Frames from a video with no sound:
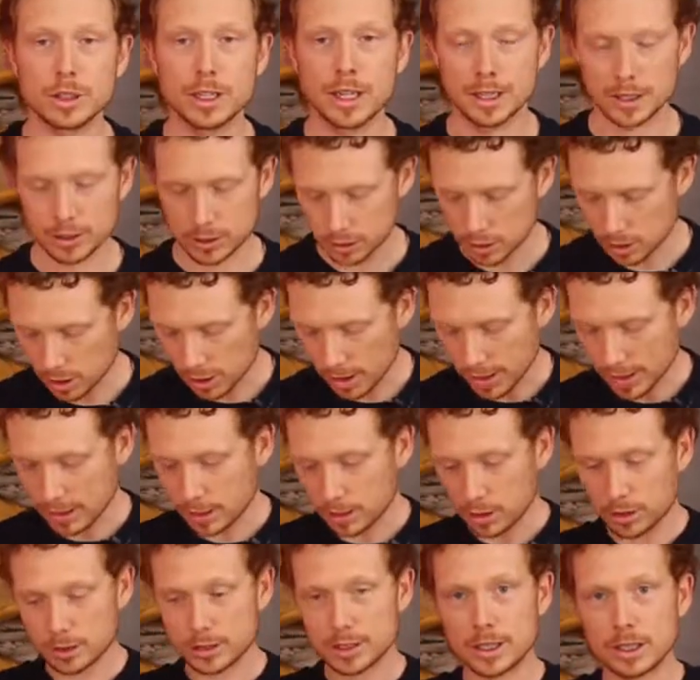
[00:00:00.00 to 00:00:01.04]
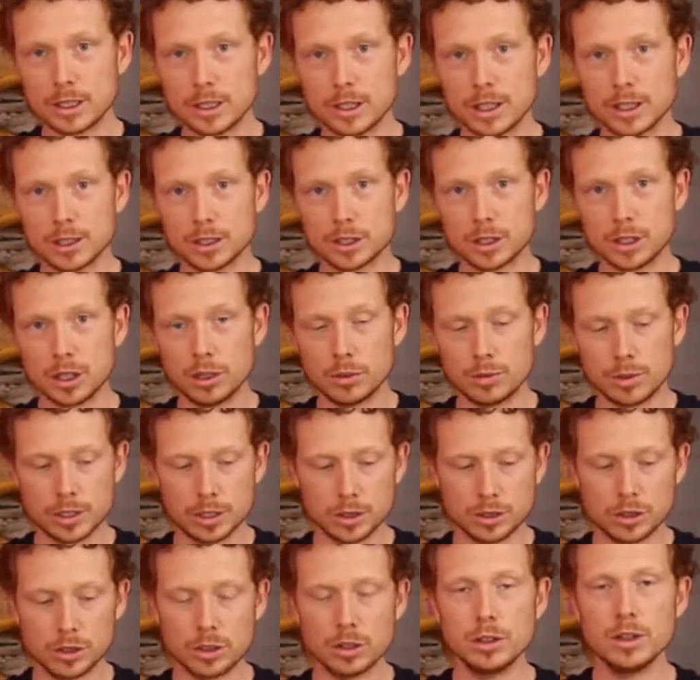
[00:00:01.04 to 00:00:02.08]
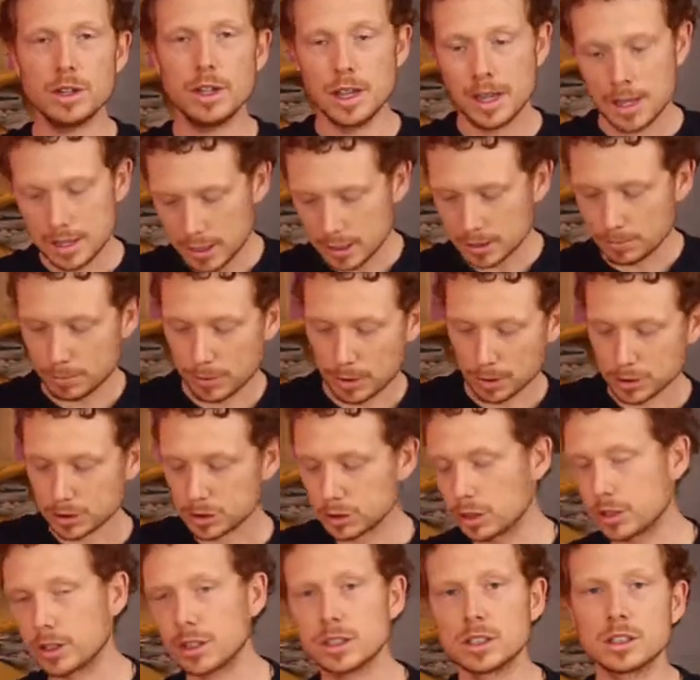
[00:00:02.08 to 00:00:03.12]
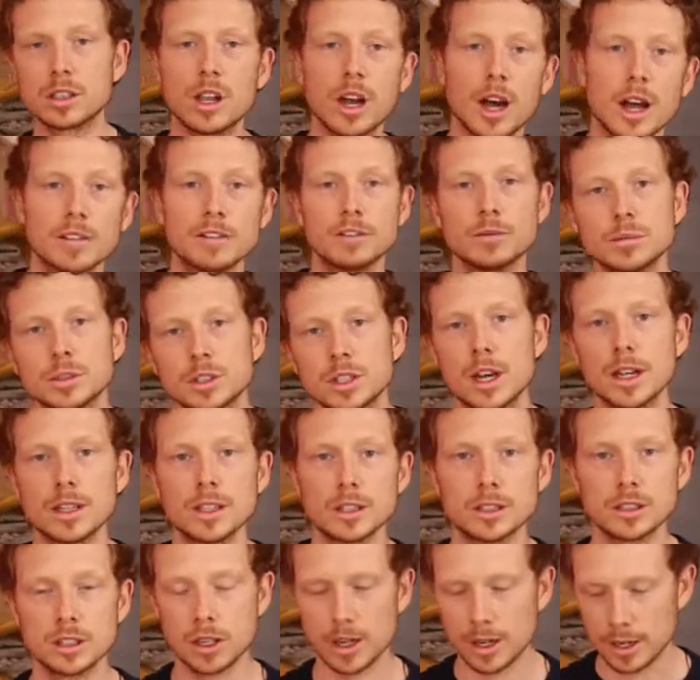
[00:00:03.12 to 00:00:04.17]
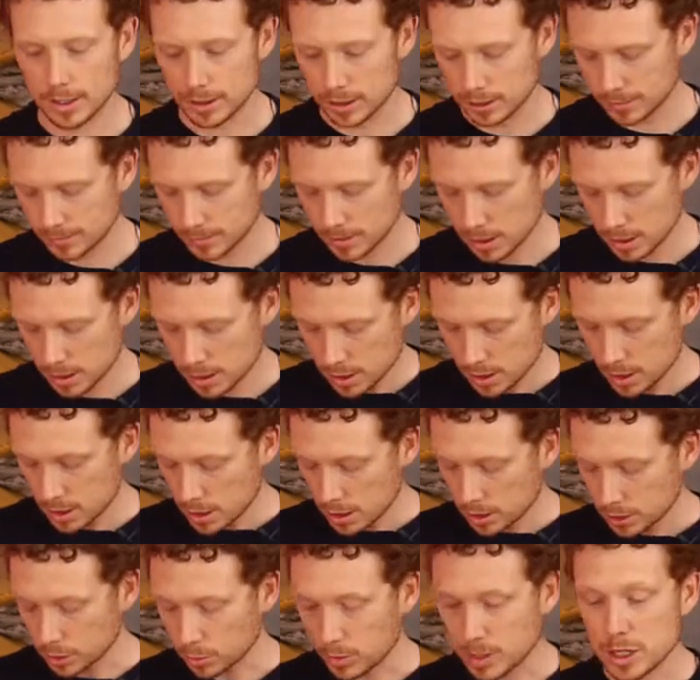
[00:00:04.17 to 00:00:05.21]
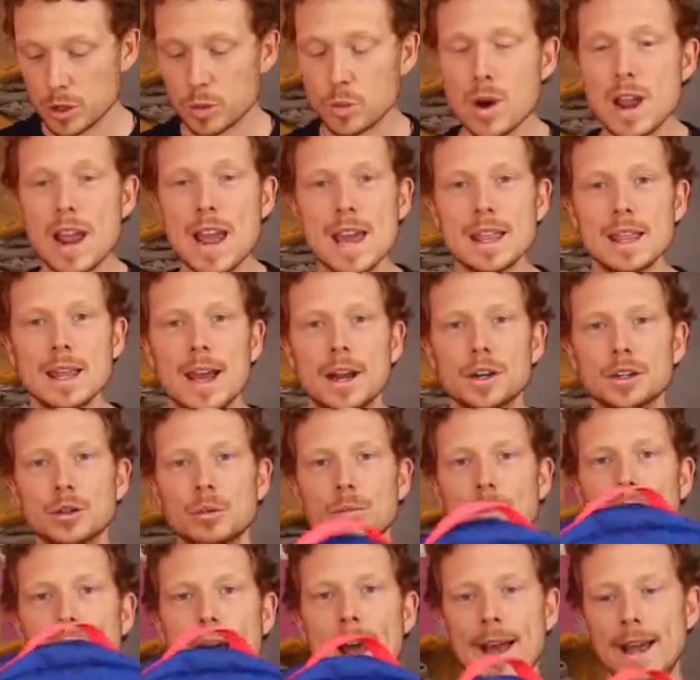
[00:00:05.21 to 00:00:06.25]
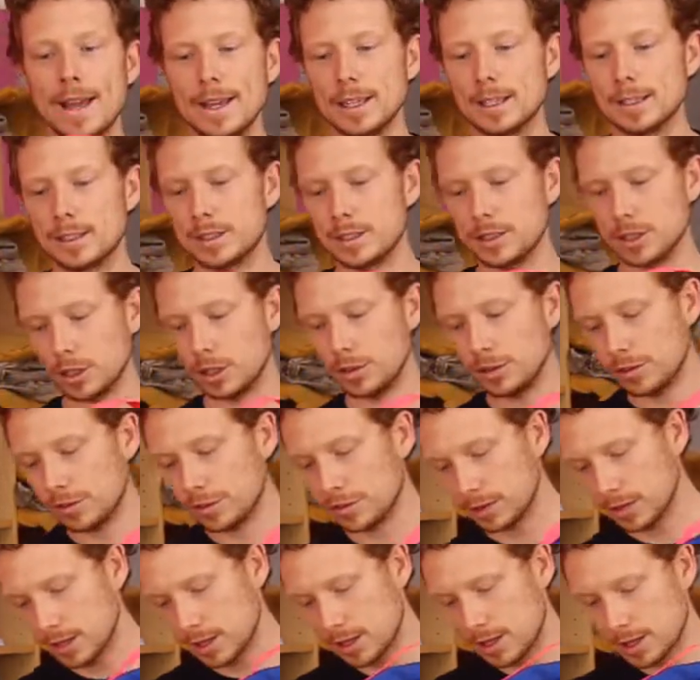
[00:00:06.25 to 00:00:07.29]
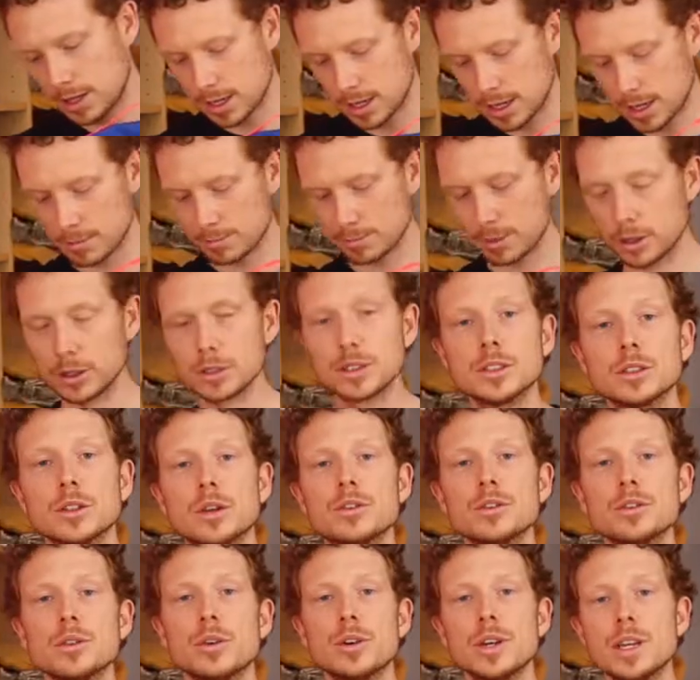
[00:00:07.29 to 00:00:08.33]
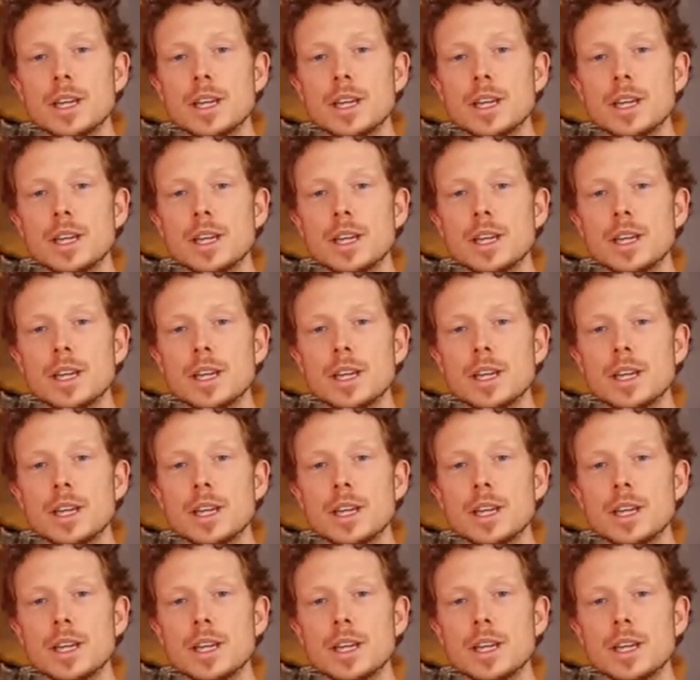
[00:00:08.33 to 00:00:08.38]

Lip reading: on either side, locked in like so, 1 and 2, this belt is not going to slide from side to side. So when you wear the actual bag itself and the hip belt is on your